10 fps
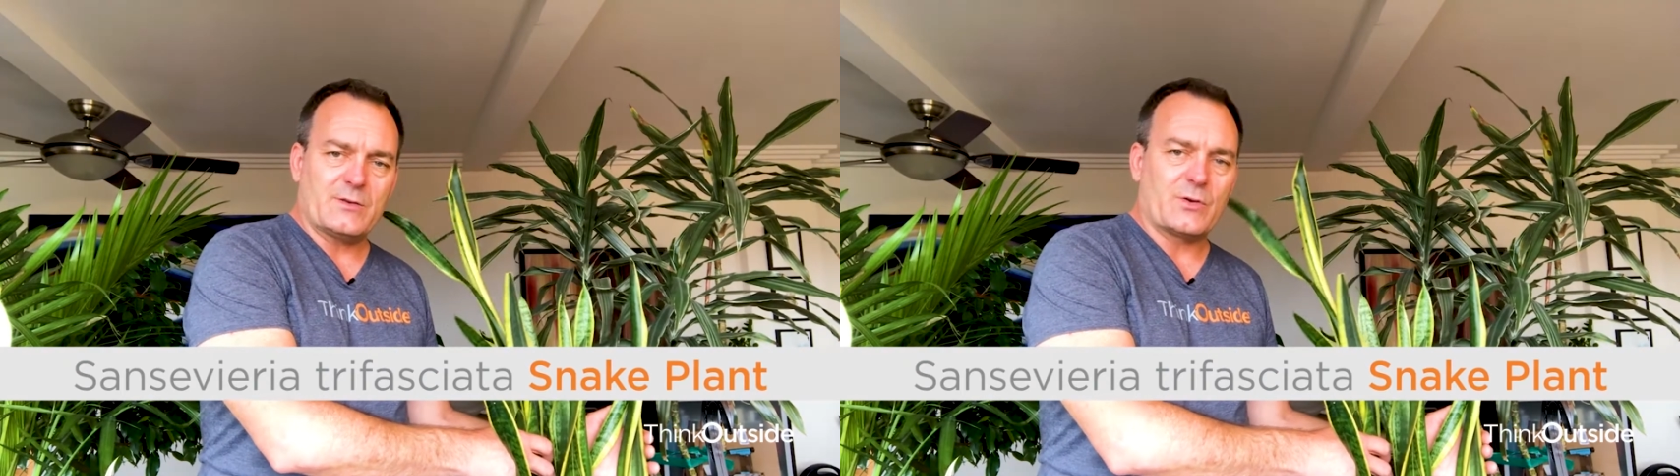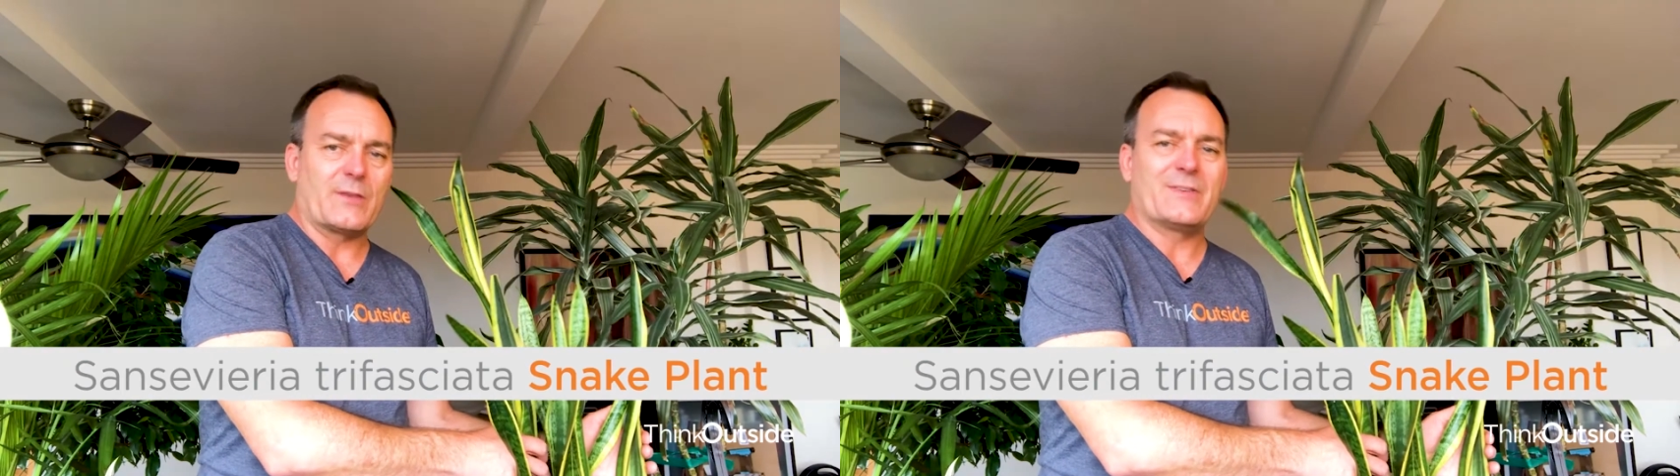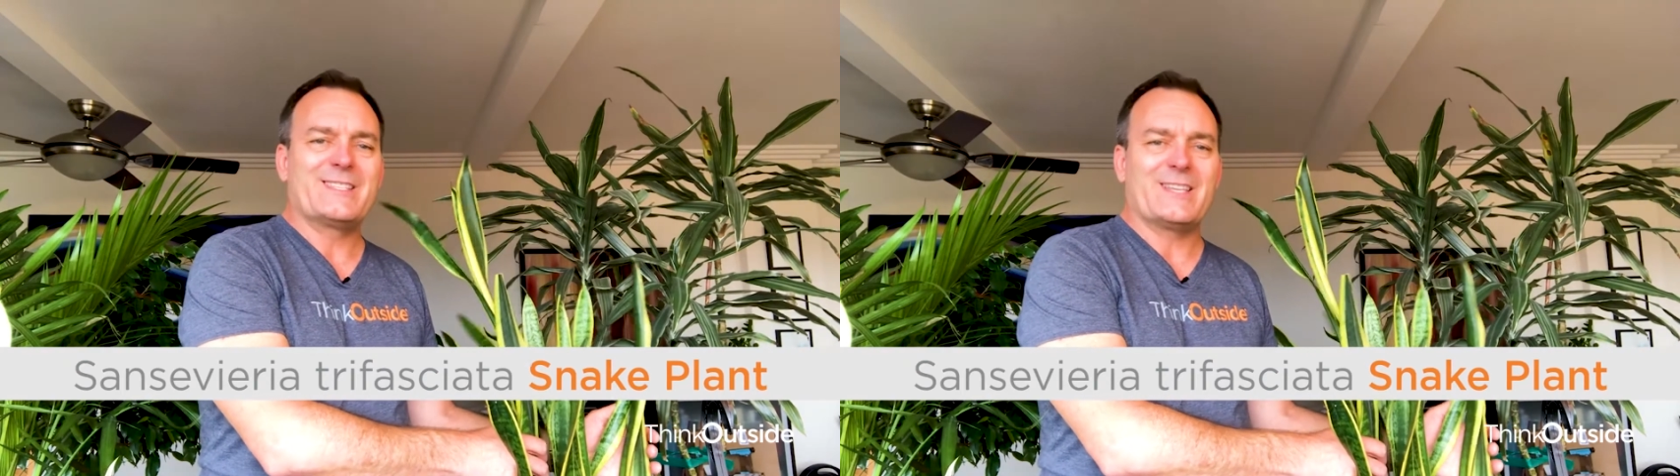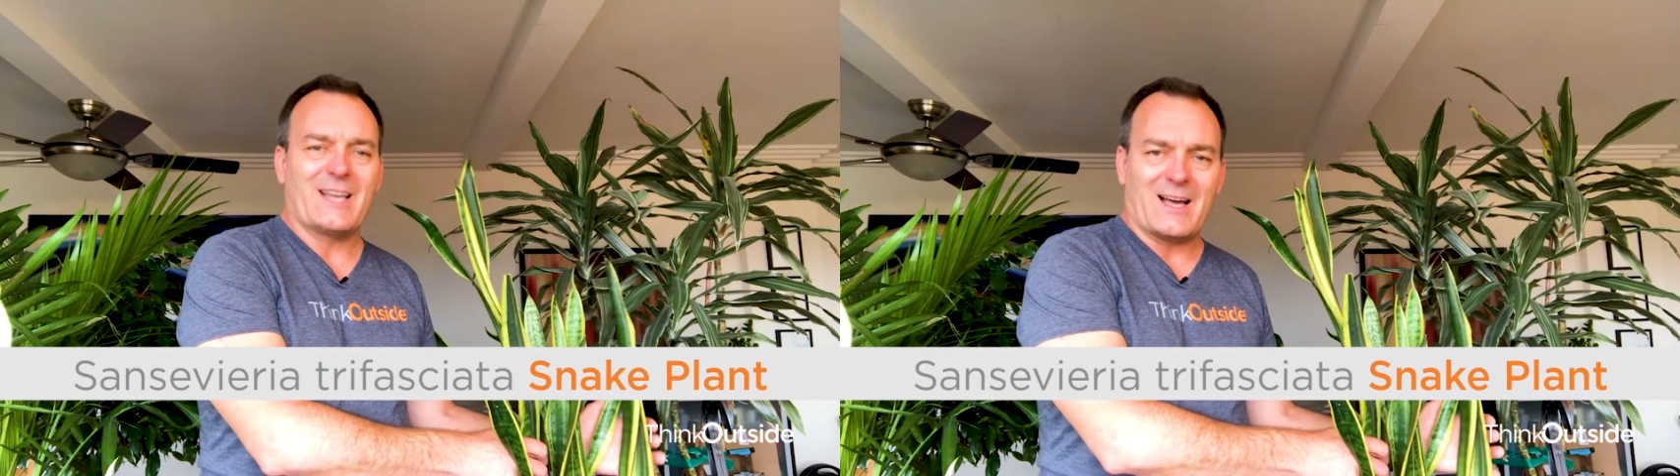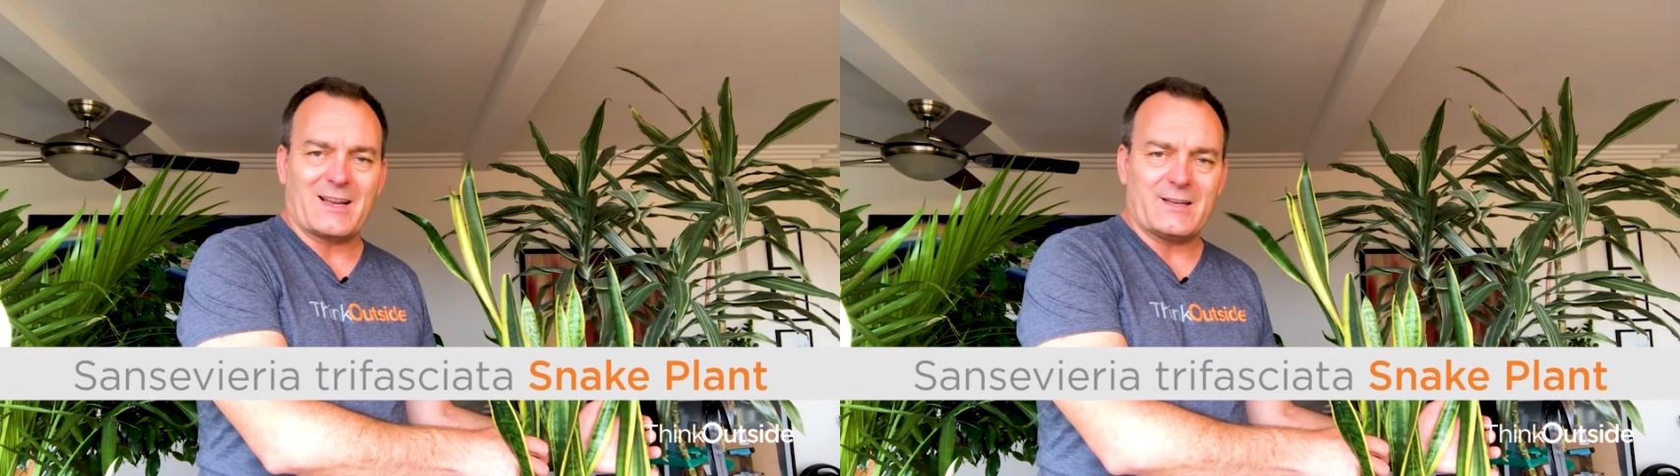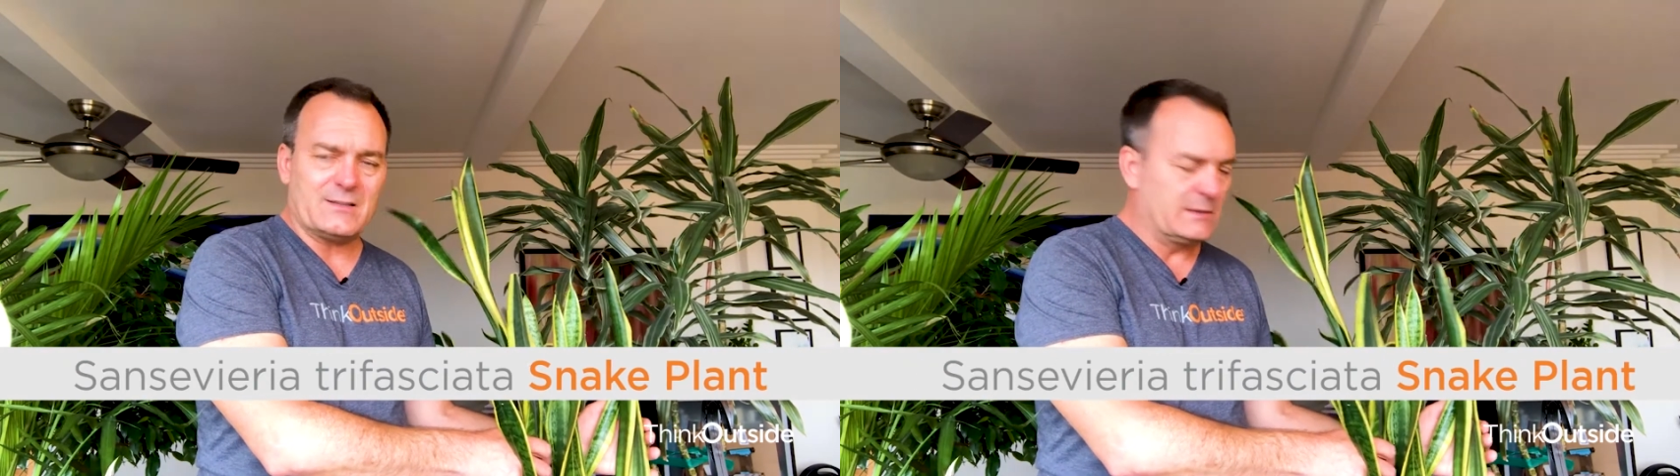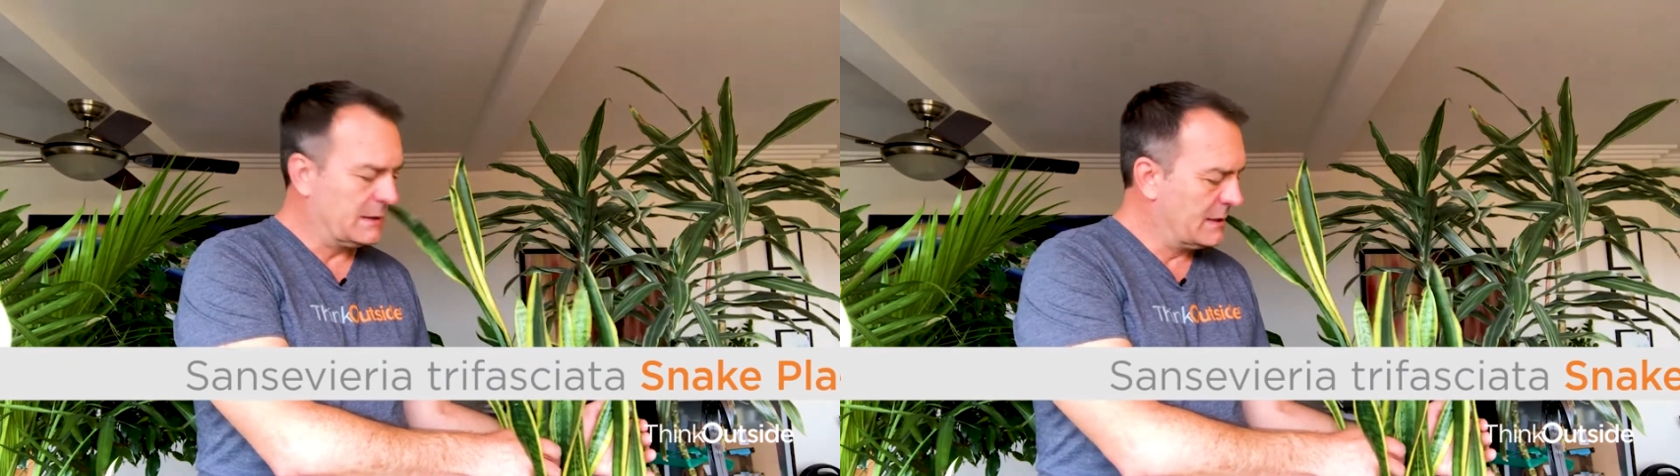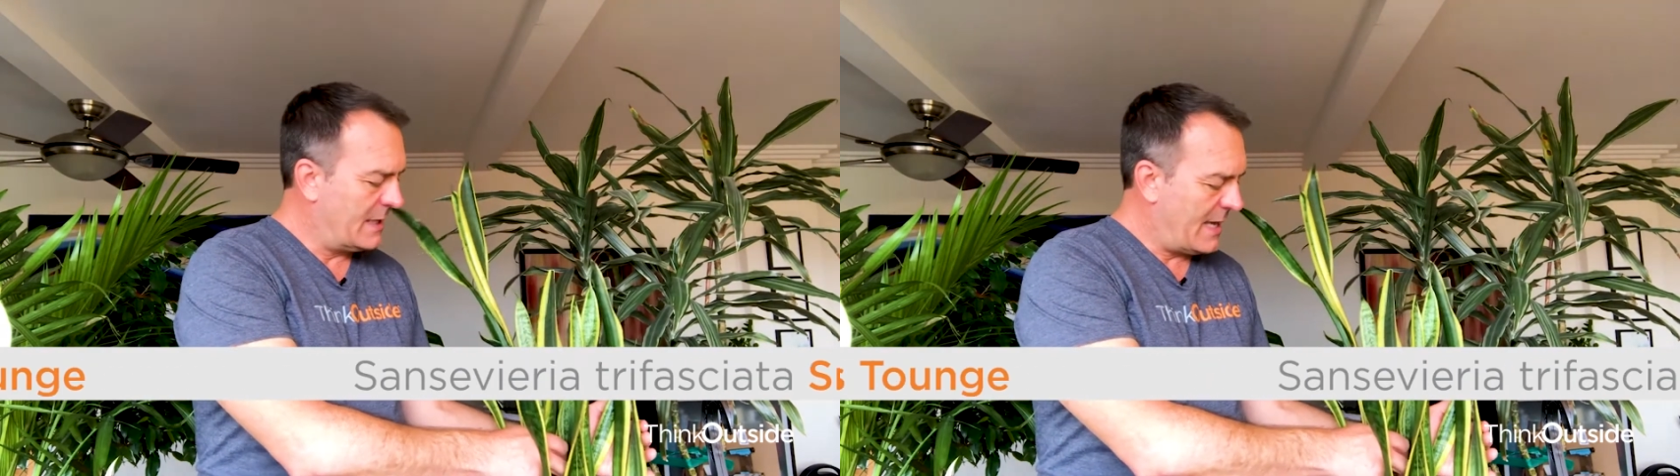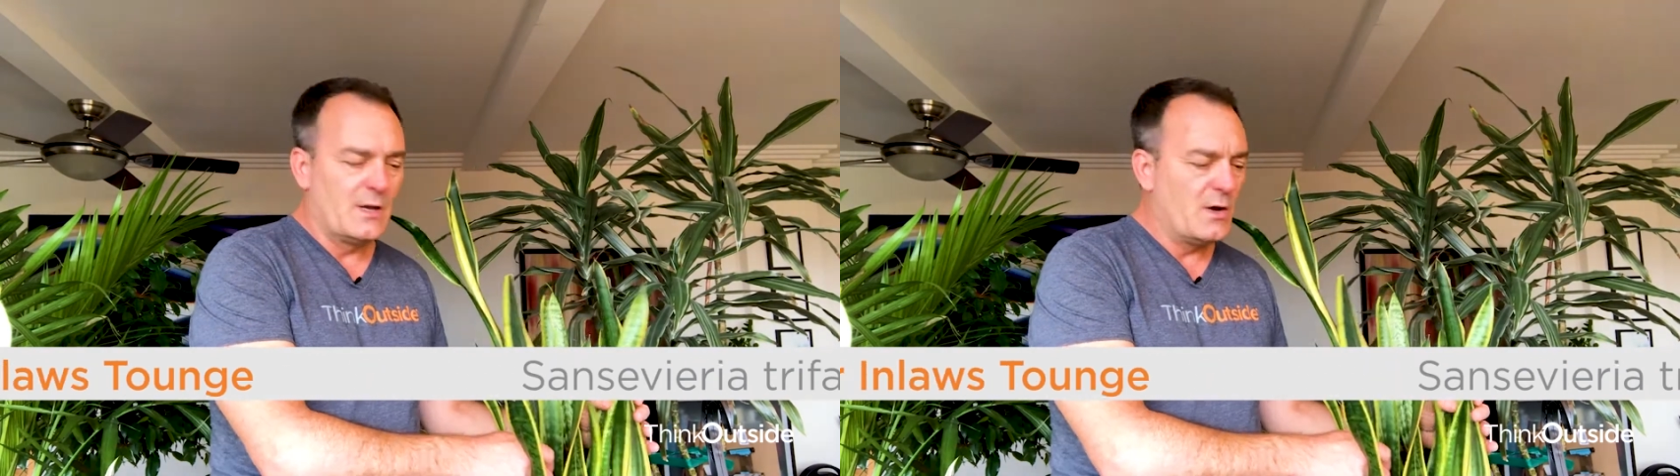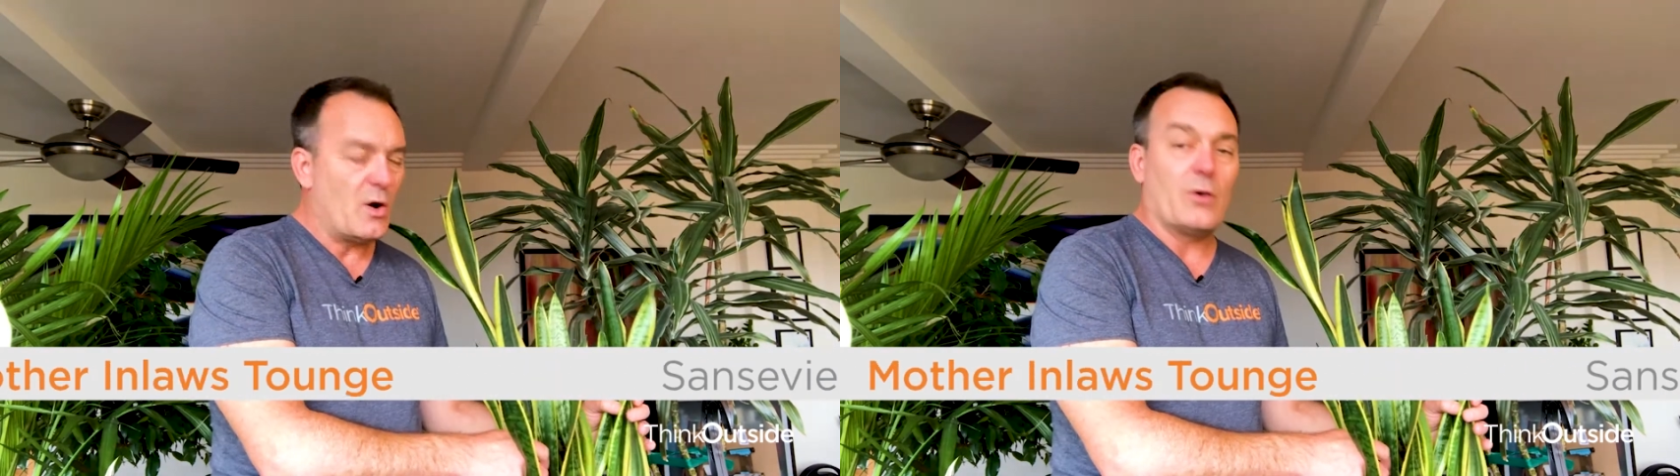trifasciata,
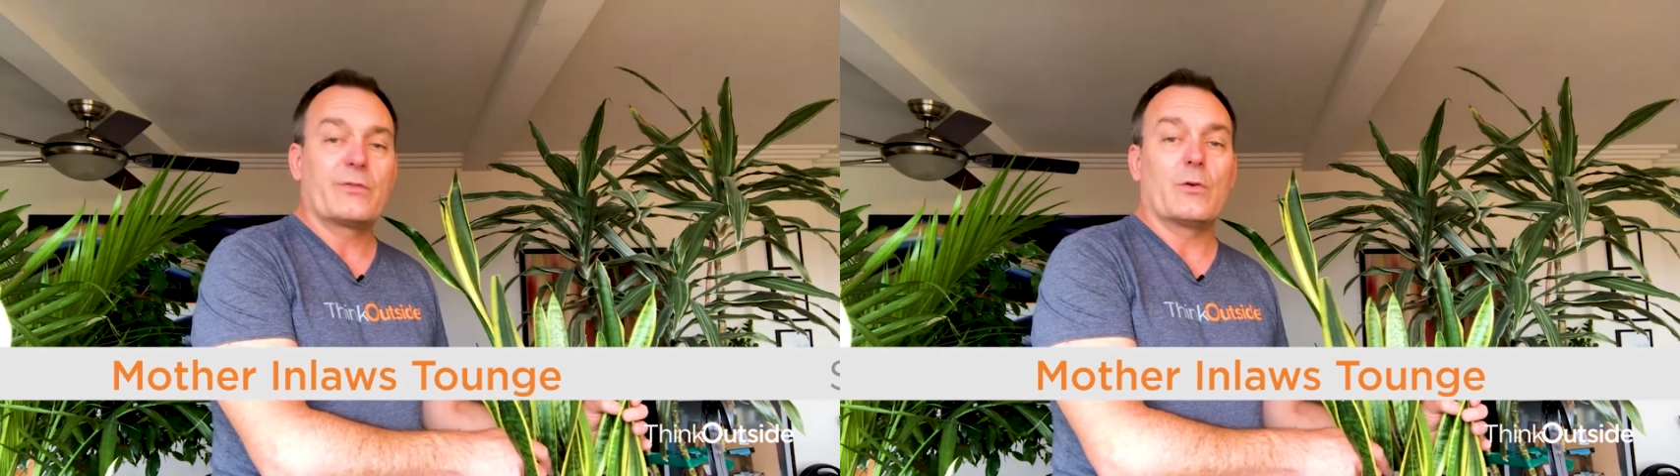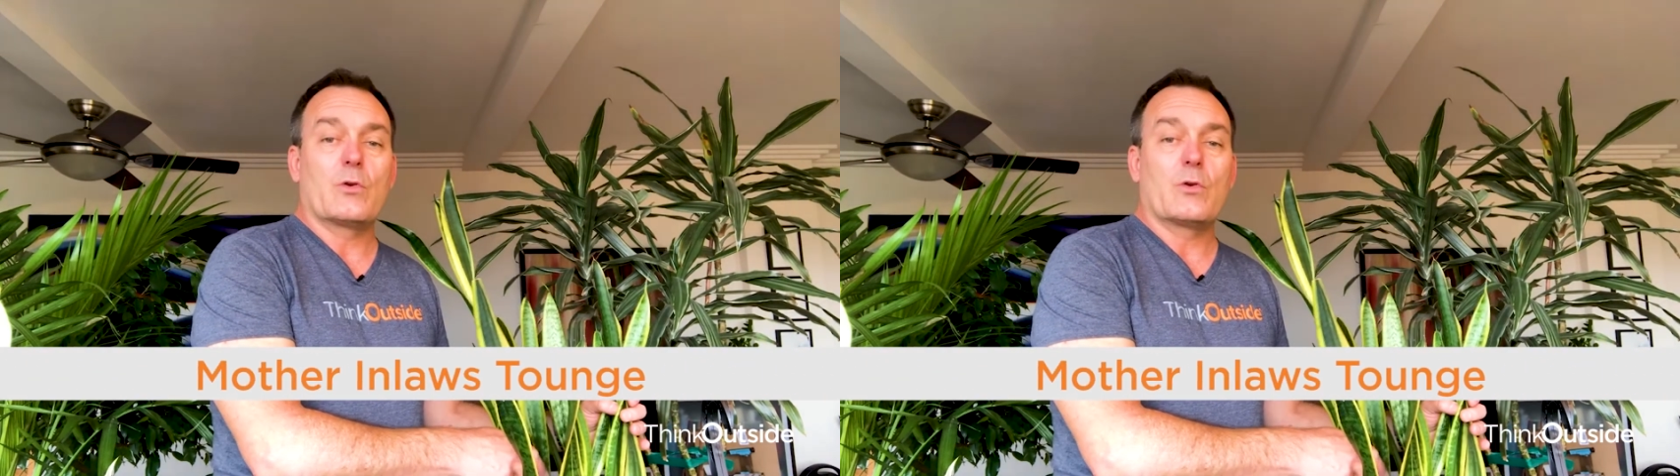also